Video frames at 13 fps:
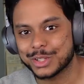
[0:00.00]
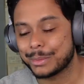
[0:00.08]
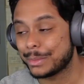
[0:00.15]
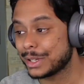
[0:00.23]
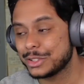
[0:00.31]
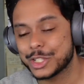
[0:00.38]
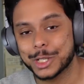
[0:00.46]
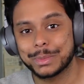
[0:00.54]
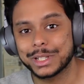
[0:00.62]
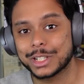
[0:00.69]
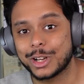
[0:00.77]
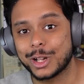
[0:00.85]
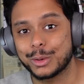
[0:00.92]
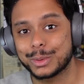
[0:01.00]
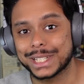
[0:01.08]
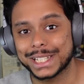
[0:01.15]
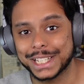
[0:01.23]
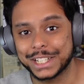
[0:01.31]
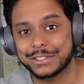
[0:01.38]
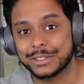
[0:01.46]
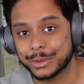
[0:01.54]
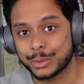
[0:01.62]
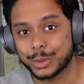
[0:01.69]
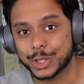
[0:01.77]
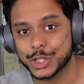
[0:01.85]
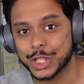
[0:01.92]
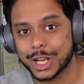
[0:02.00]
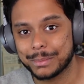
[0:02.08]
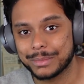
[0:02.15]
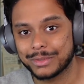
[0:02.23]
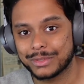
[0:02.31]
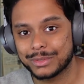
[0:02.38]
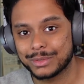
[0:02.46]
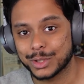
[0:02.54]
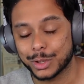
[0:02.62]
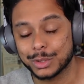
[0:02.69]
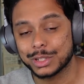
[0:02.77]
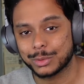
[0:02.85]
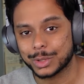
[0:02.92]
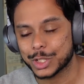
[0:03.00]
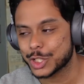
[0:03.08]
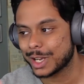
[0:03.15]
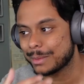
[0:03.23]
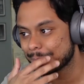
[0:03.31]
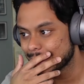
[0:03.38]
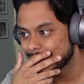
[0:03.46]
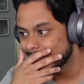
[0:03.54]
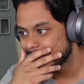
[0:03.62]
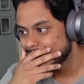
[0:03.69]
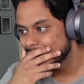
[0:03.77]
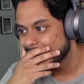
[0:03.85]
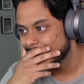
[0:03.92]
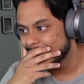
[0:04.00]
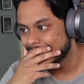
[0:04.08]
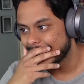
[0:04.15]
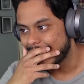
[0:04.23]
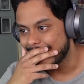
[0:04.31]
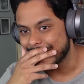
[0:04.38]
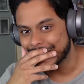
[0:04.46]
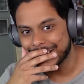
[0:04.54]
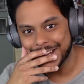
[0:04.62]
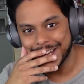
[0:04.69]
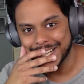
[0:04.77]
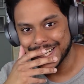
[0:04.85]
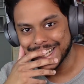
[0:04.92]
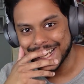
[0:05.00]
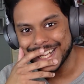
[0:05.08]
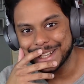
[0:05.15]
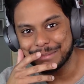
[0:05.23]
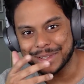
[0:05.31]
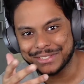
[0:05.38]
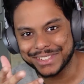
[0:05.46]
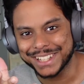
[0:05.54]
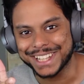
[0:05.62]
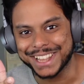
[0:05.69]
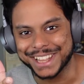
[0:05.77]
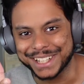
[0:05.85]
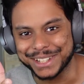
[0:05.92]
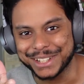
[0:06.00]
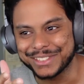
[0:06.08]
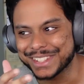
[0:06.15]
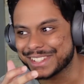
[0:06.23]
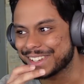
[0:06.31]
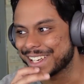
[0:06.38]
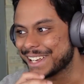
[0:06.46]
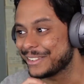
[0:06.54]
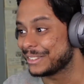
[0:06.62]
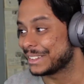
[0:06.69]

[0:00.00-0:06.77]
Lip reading: I'm about to jump on the call with the lady from the workshop to host the workshop. And I can't help but feel a little nervous right now.